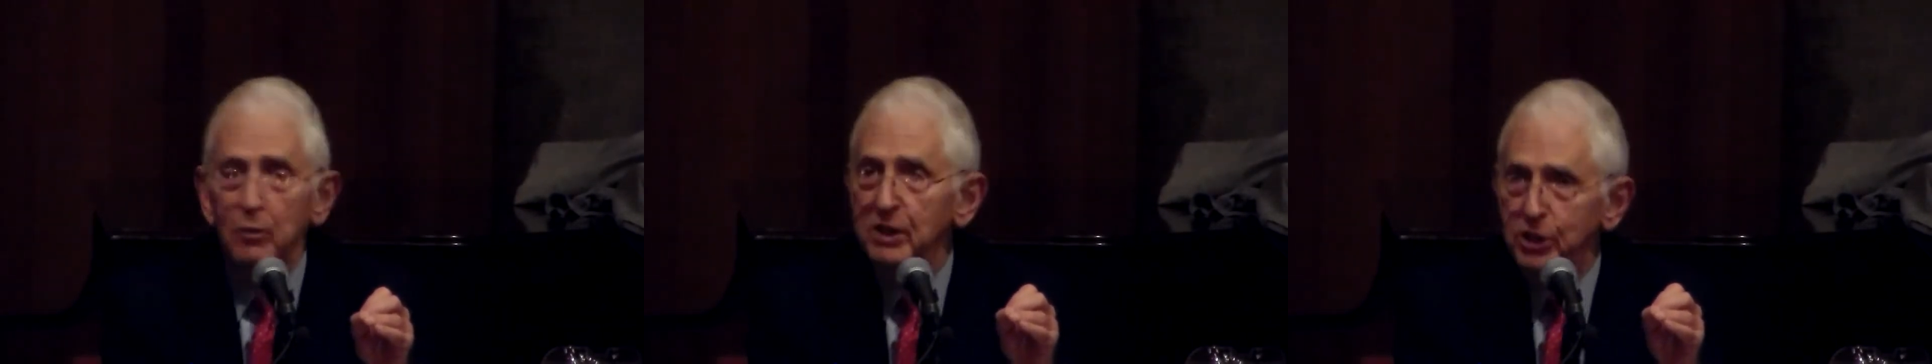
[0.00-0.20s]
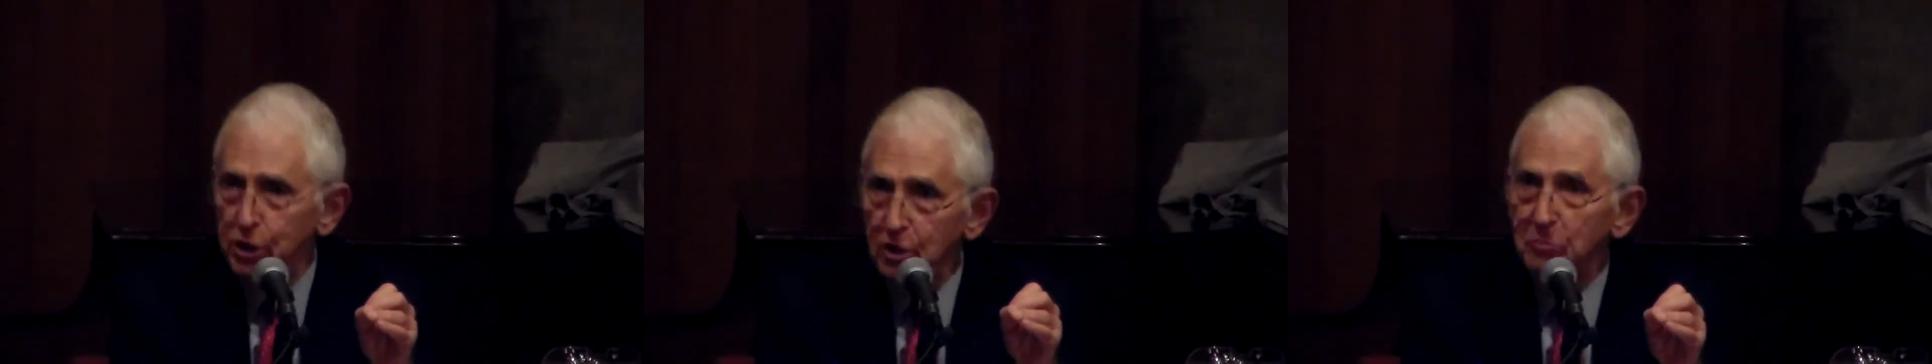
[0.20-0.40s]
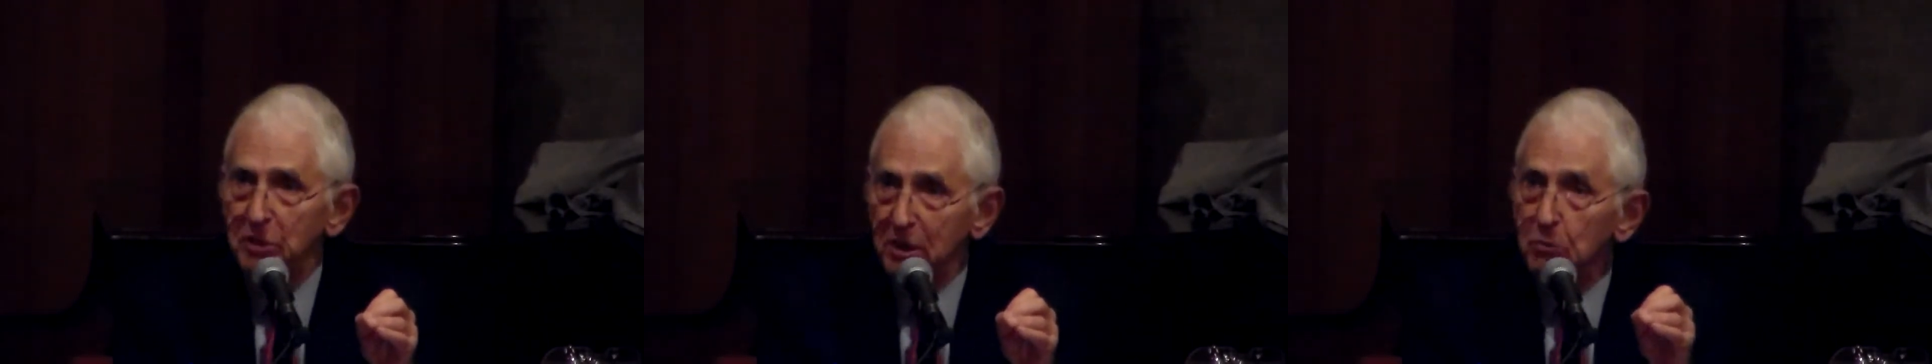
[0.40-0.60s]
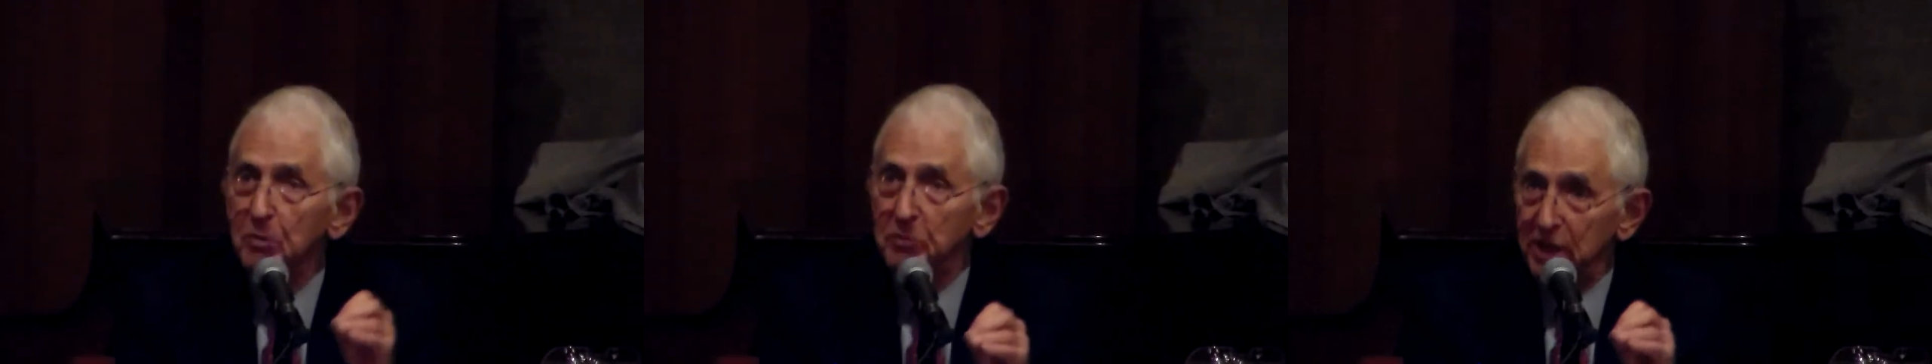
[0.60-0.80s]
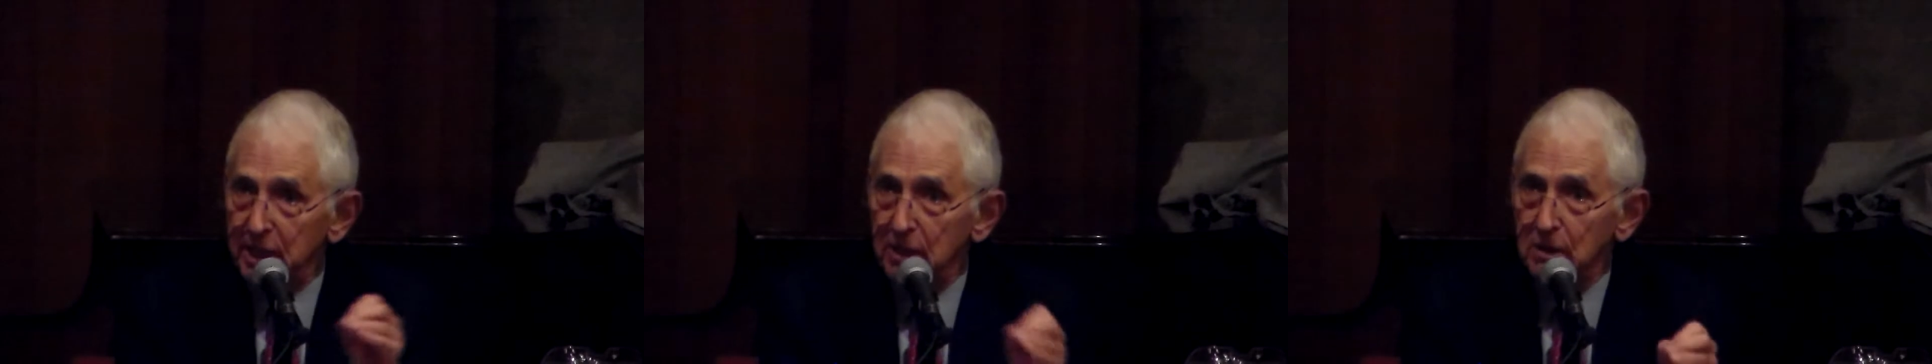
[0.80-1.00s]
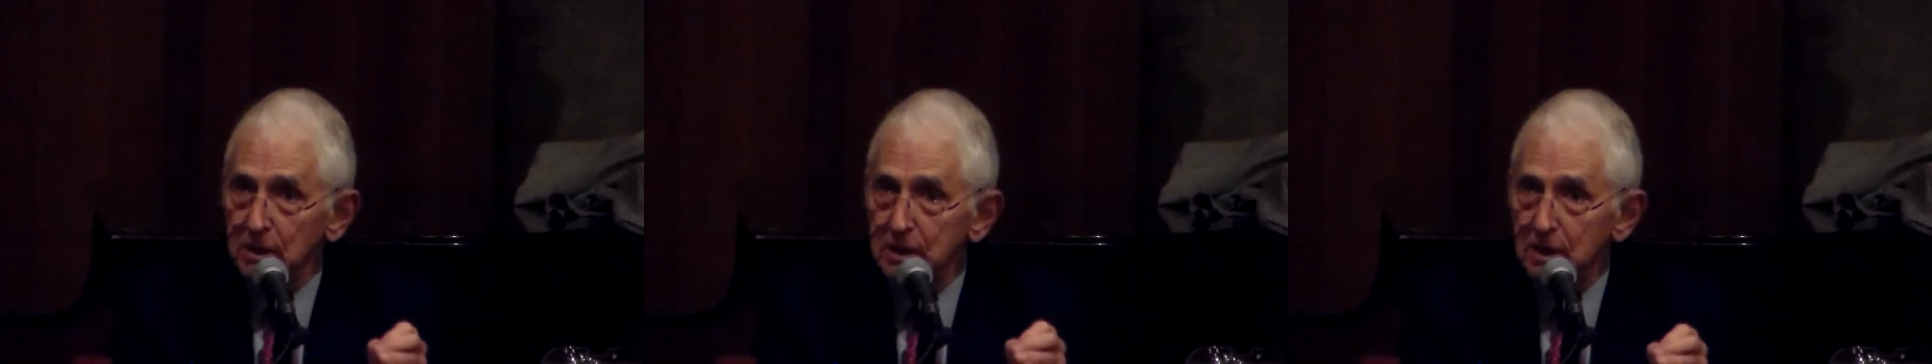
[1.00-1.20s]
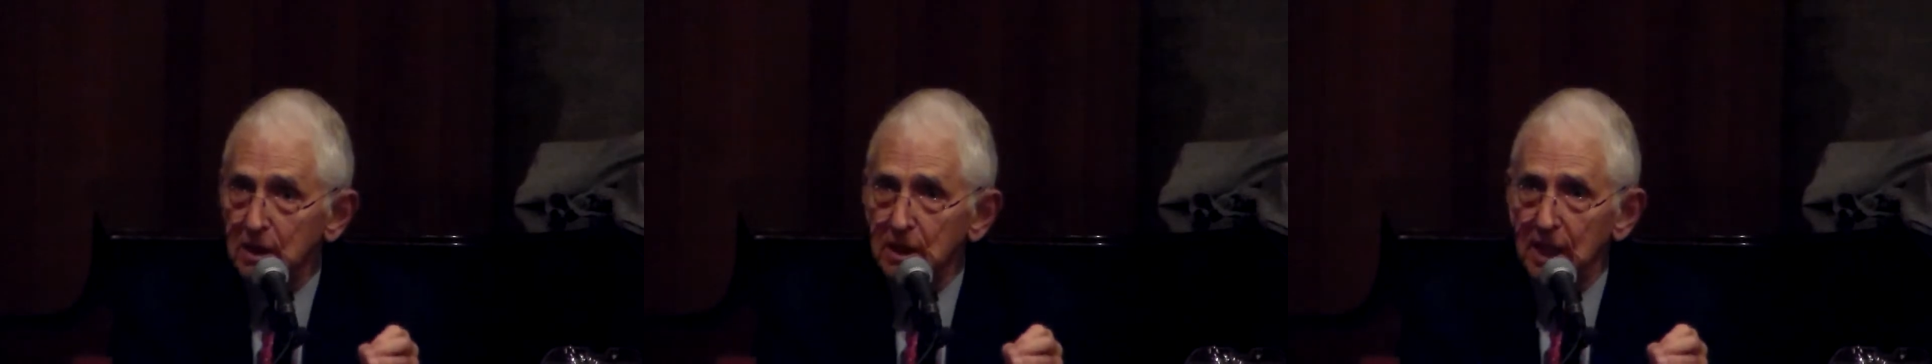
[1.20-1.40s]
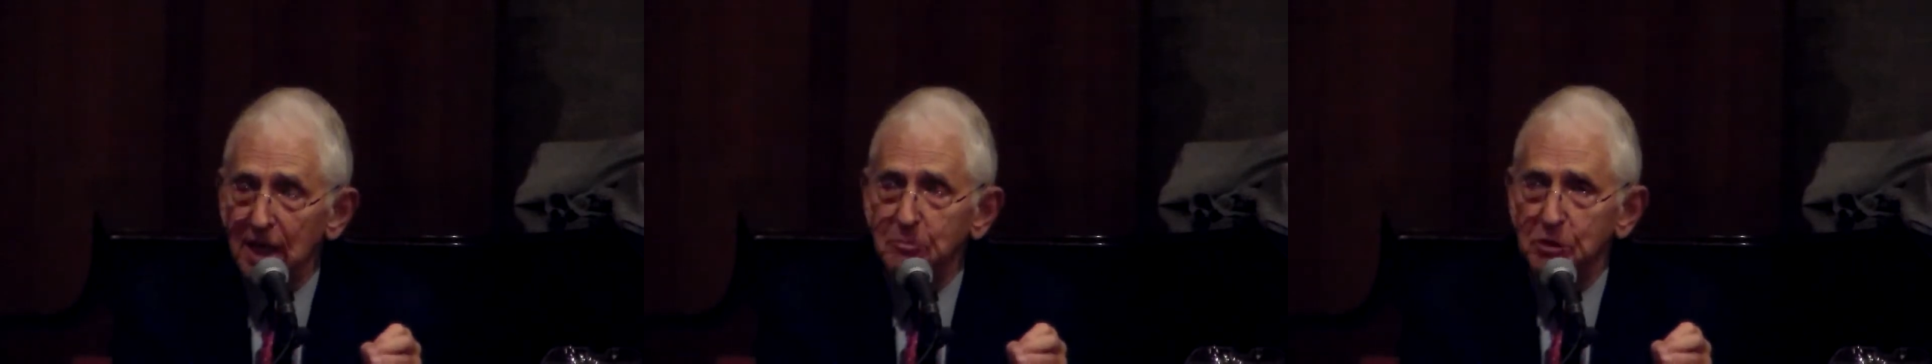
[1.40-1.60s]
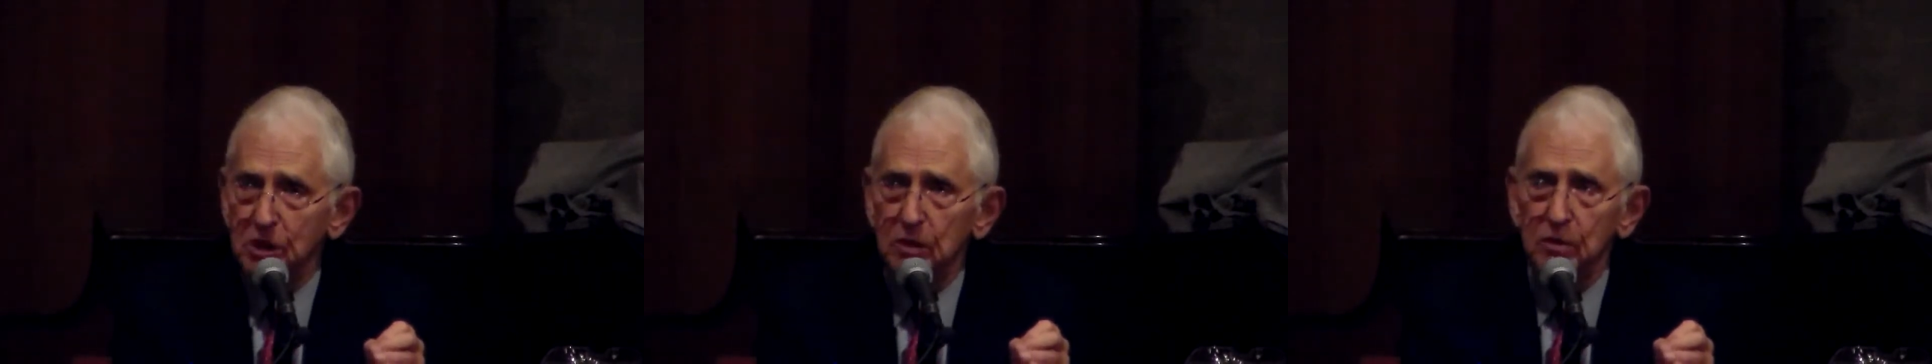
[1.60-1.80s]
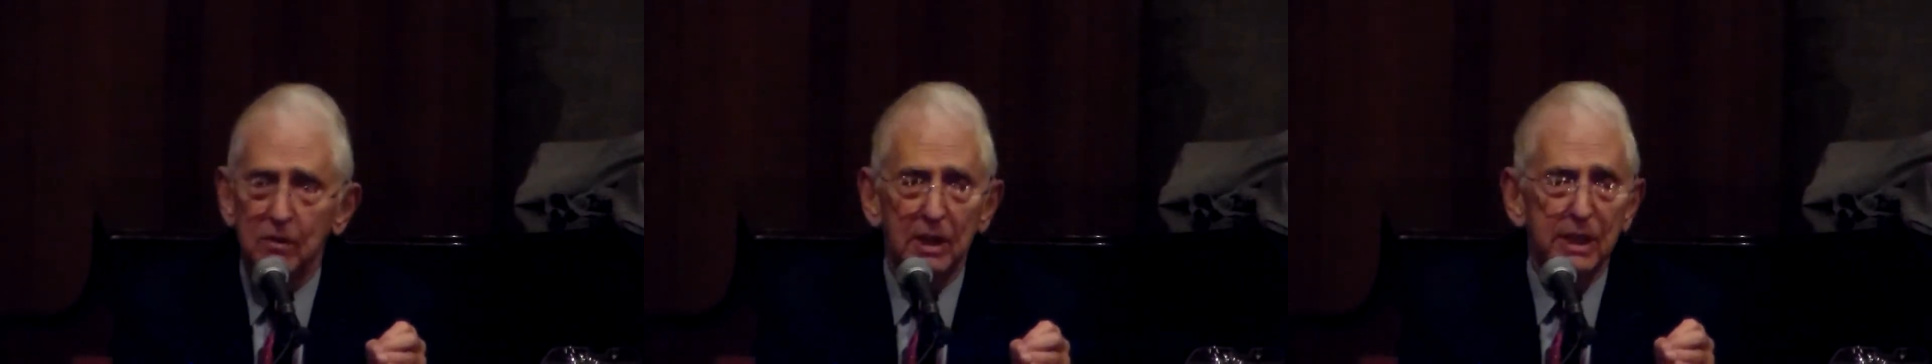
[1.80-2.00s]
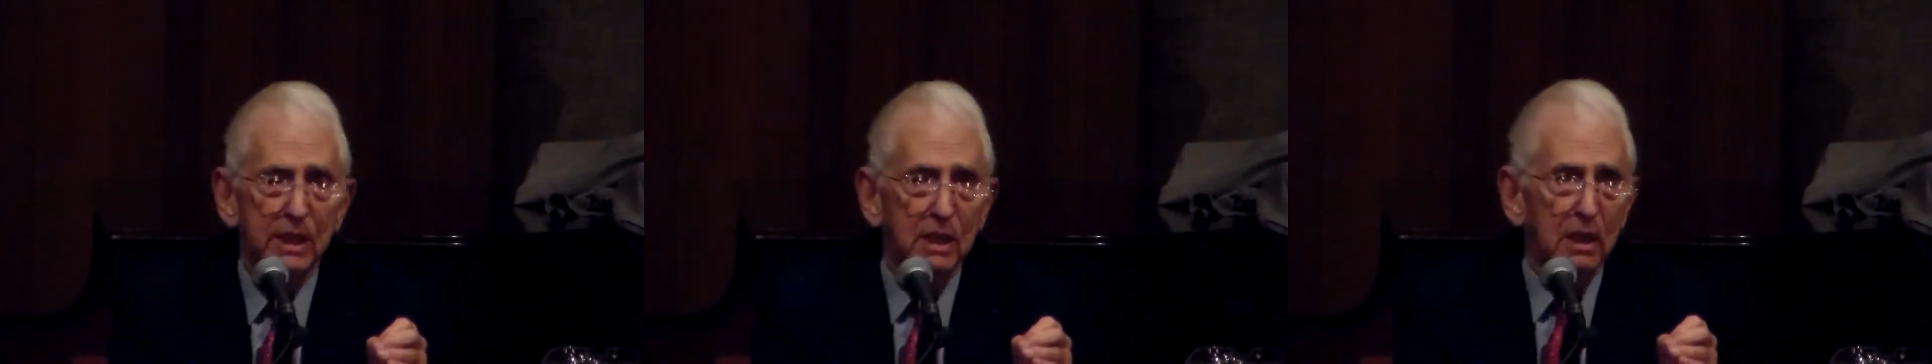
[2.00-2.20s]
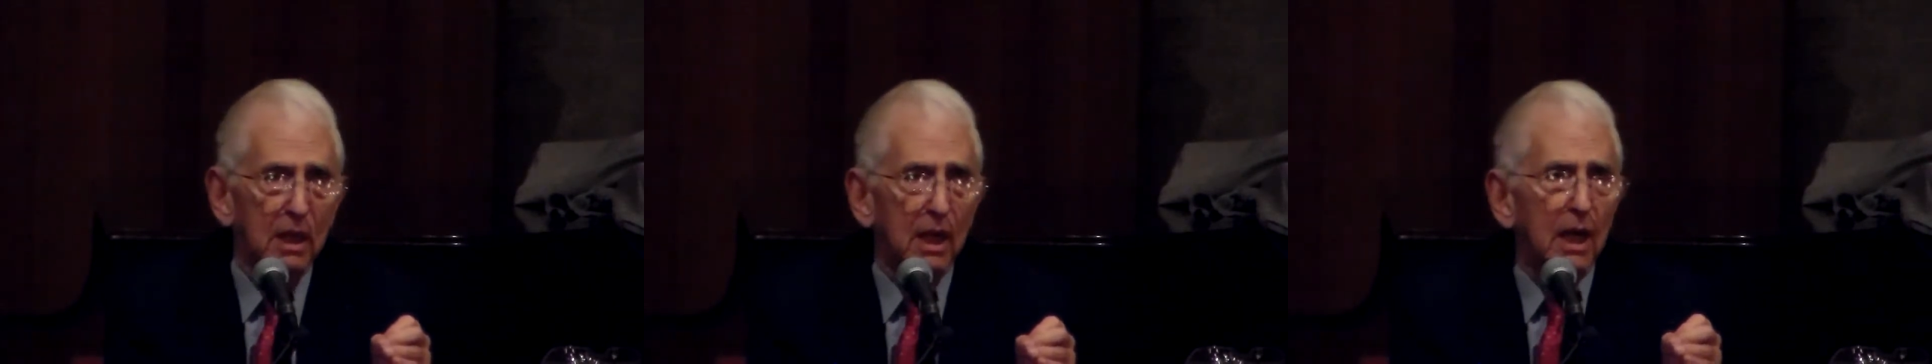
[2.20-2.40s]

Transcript: which should be repealed, absolutely.